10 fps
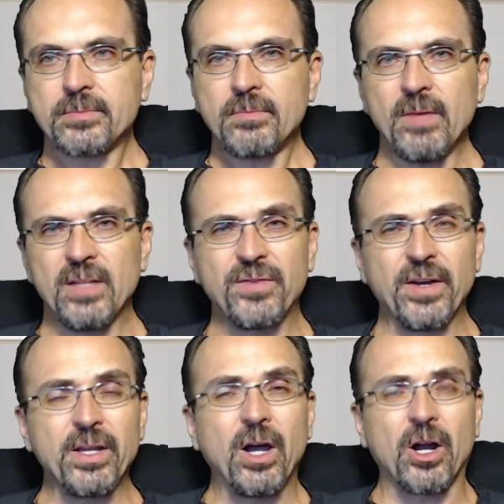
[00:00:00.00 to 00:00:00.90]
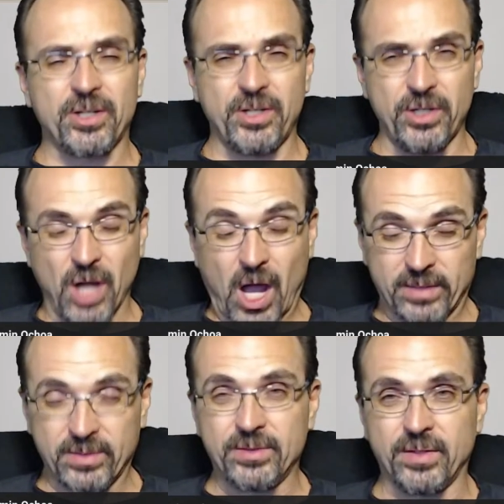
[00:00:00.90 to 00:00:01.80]
it's very hard not
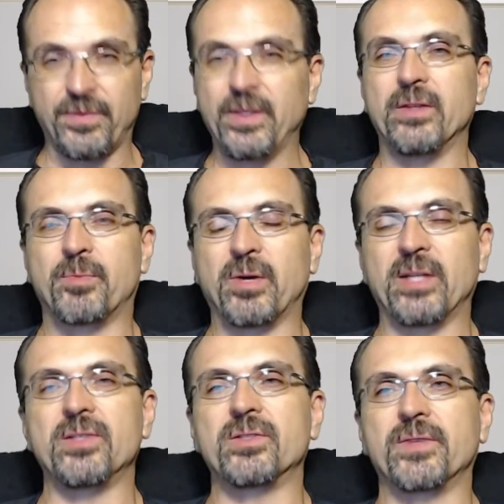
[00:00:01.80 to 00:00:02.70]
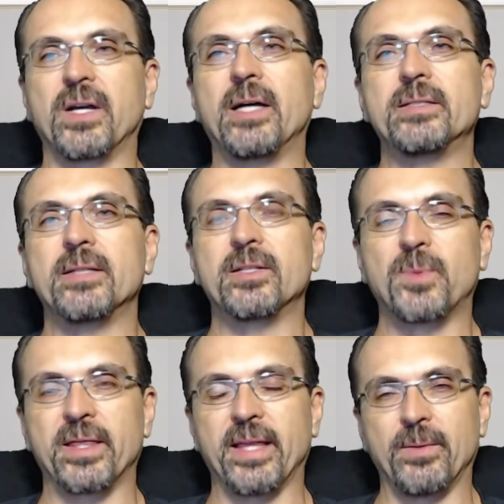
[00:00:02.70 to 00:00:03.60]
to feel the presence of God. Let's put
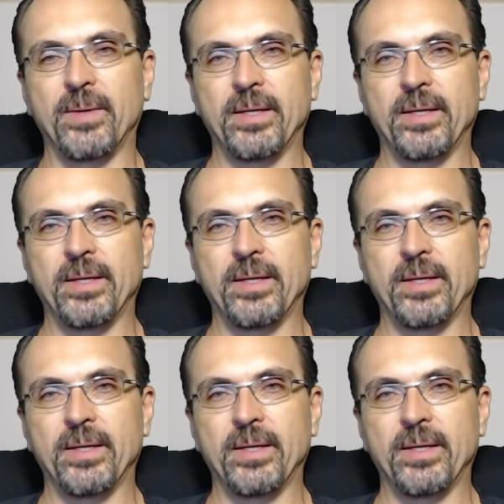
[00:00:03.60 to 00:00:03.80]
it that way.